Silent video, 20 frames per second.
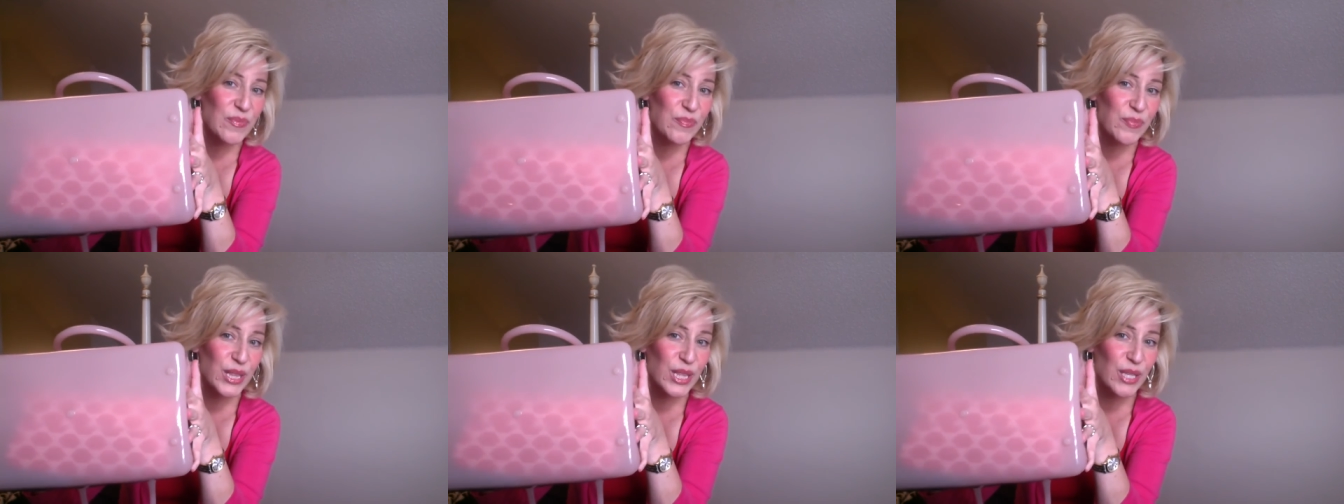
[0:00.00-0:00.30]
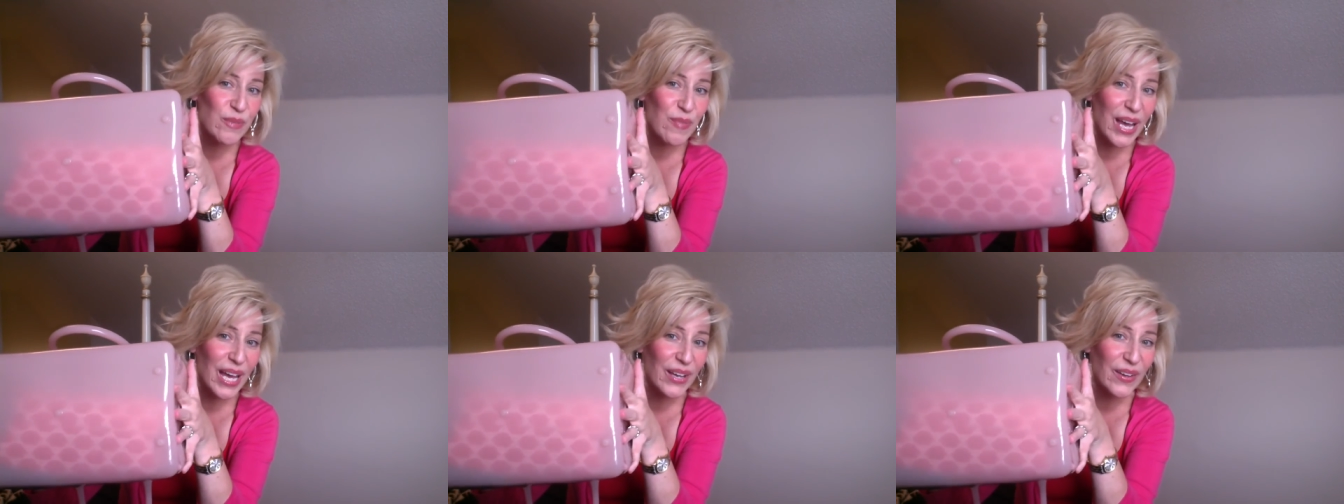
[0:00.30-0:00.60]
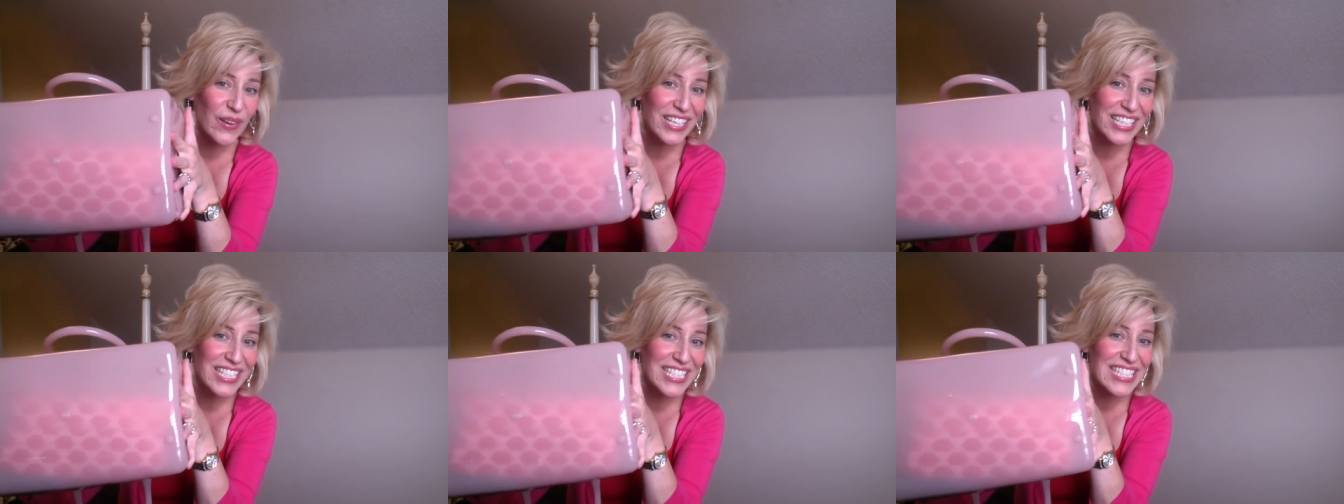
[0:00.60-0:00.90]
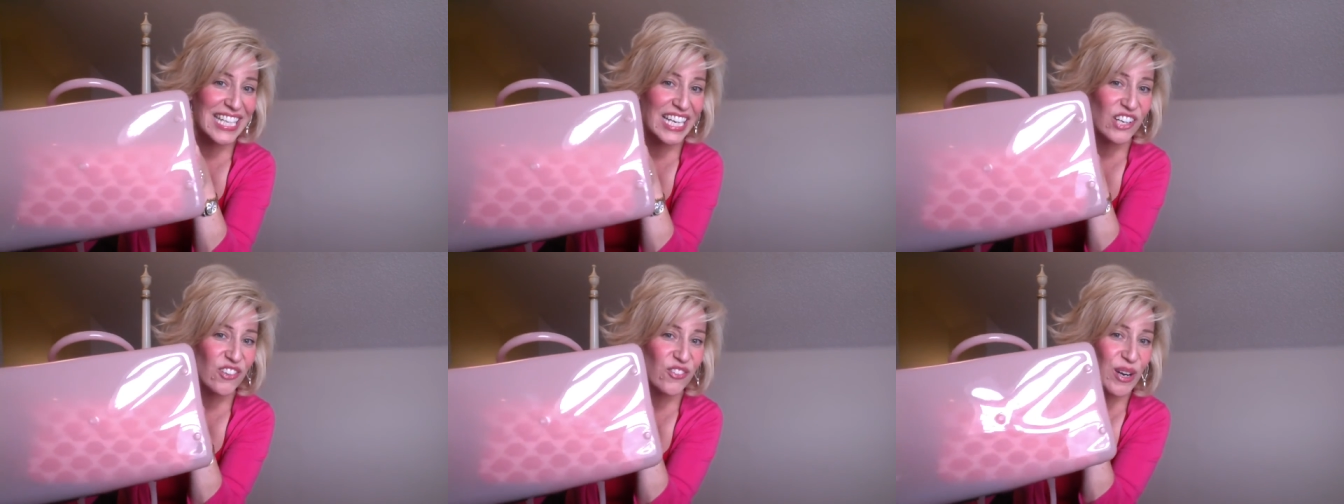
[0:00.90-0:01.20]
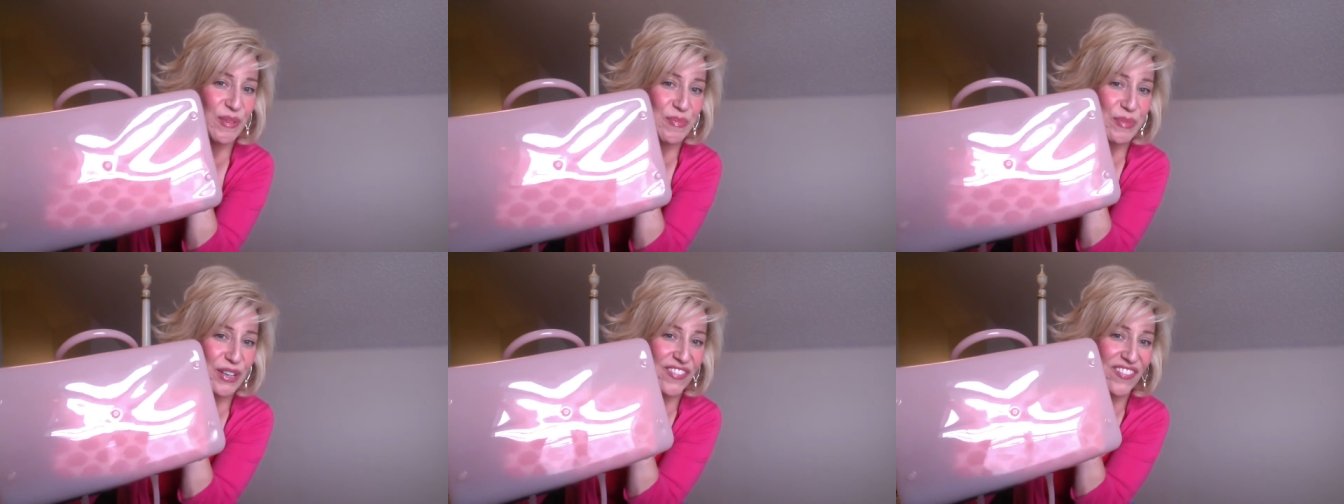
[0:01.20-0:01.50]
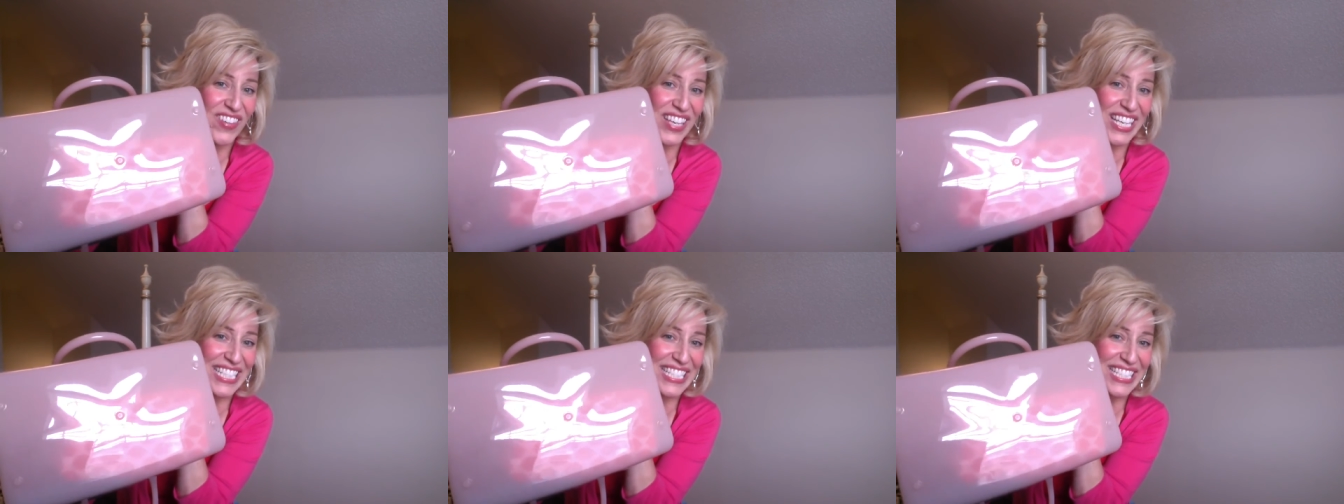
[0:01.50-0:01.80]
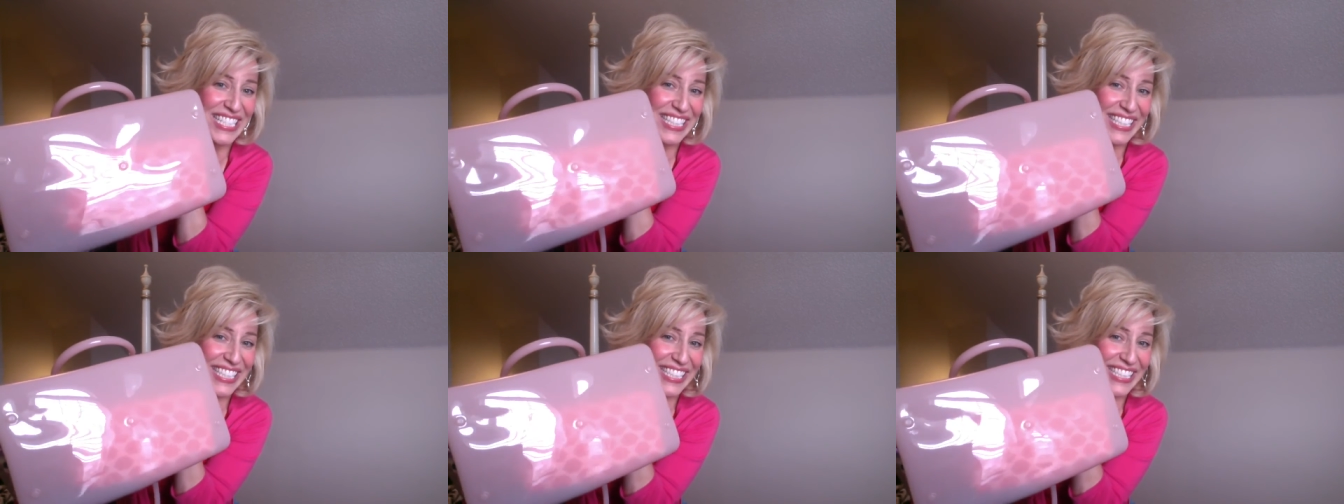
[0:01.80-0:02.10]
put the bag on its little rubber
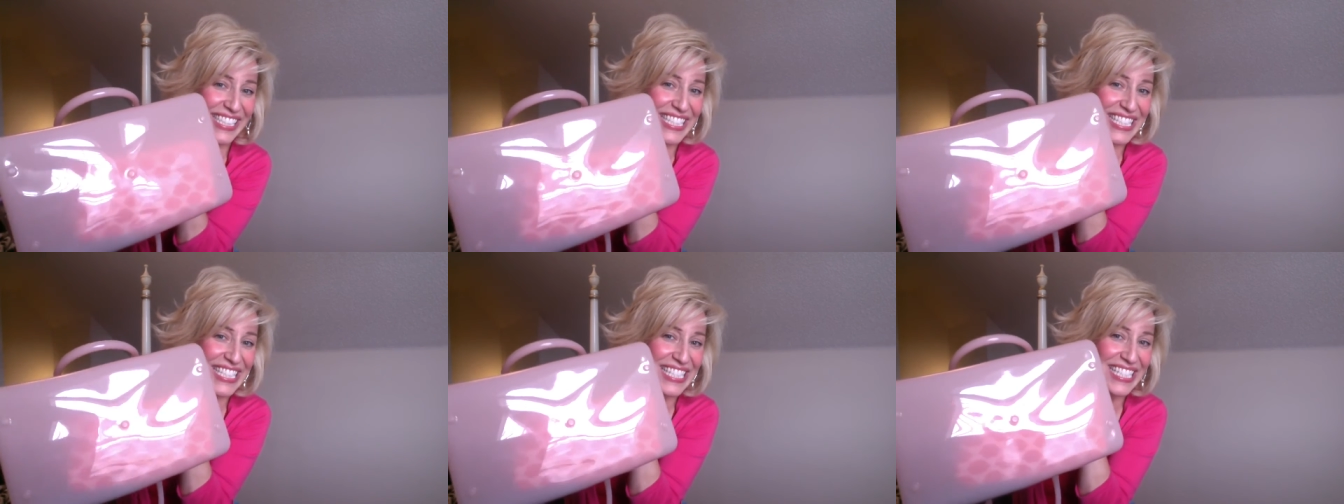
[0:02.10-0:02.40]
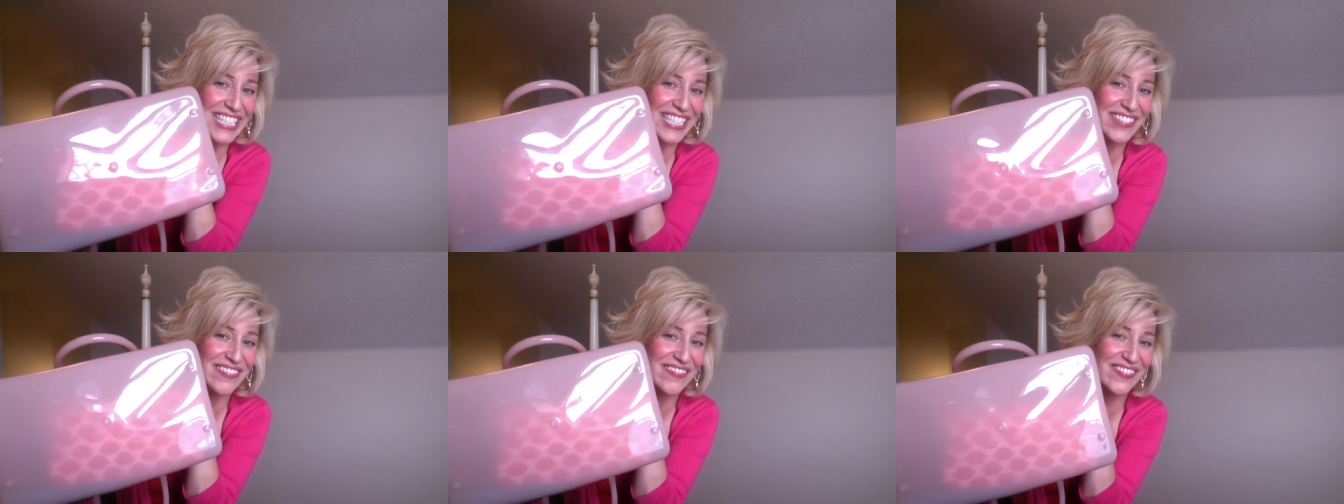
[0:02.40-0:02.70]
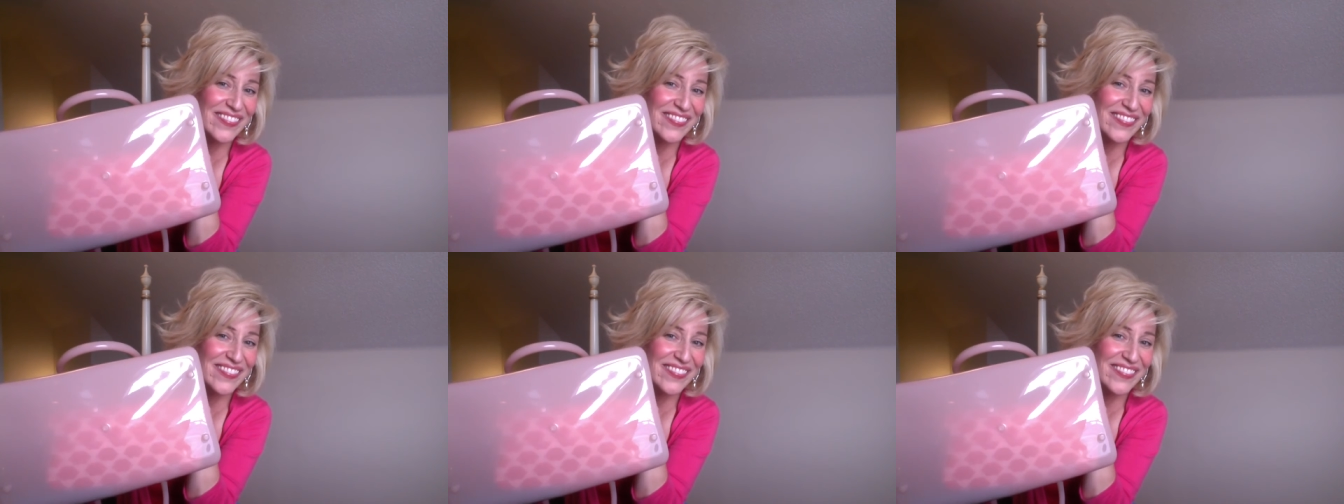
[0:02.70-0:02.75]
feet. See?